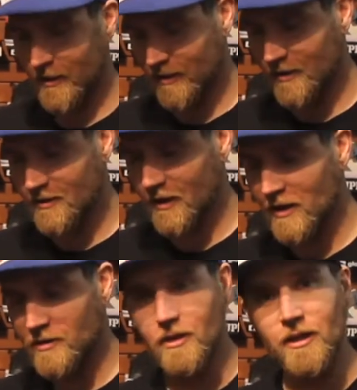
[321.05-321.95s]
These
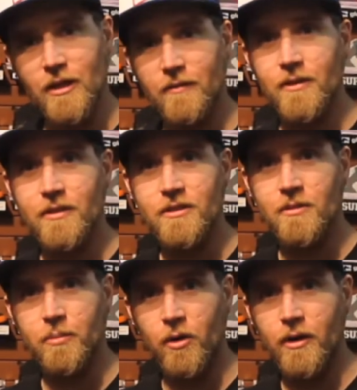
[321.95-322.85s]
guys are going to give you the
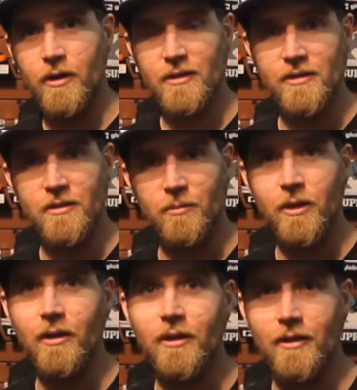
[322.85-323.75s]
support and
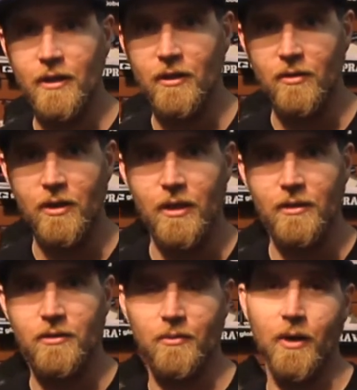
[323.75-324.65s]
stability that you
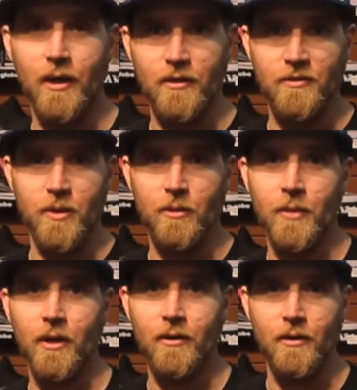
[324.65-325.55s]
need to ride this big
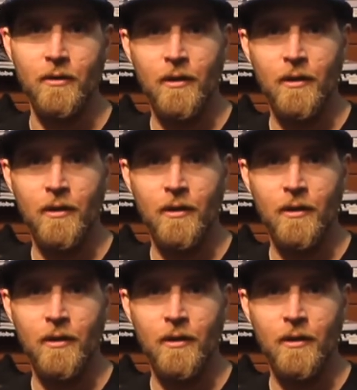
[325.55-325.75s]
mountain.